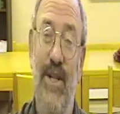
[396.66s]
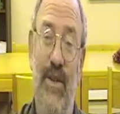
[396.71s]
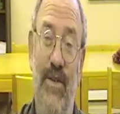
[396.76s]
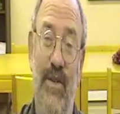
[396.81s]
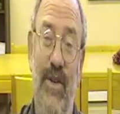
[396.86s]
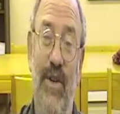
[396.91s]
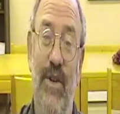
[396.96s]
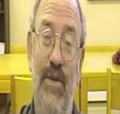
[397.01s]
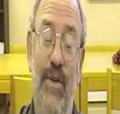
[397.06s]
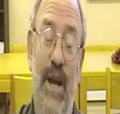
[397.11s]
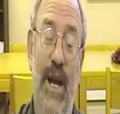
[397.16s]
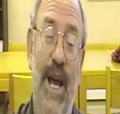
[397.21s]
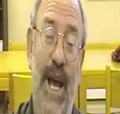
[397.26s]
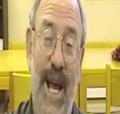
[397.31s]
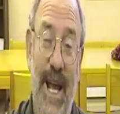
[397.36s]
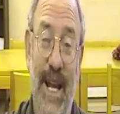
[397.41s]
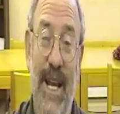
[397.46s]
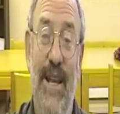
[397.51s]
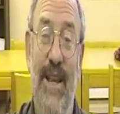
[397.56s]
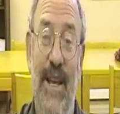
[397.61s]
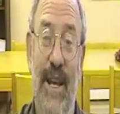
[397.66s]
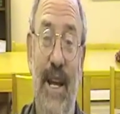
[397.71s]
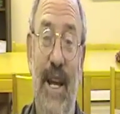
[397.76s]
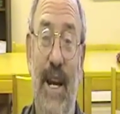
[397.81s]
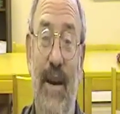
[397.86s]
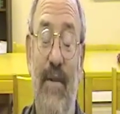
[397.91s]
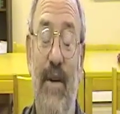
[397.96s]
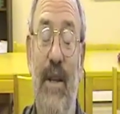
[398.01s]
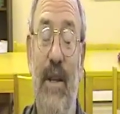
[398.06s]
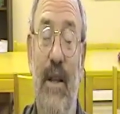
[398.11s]
children do anything and
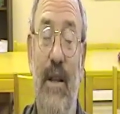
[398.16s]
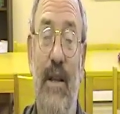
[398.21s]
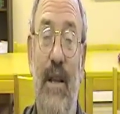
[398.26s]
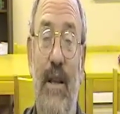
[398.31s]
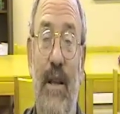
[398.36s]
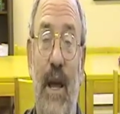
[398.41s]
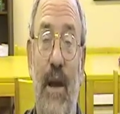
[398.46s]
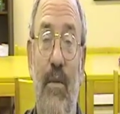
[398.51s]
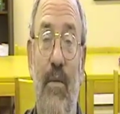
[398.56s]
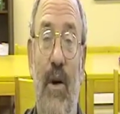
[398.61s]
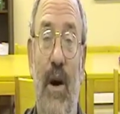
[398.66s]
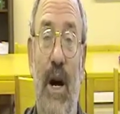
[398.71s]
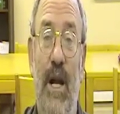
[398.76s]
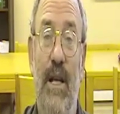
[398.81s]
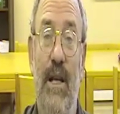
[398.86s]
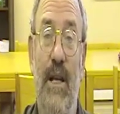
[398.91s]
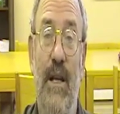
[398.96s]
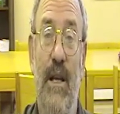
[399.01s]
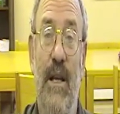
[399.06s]
everything that they want,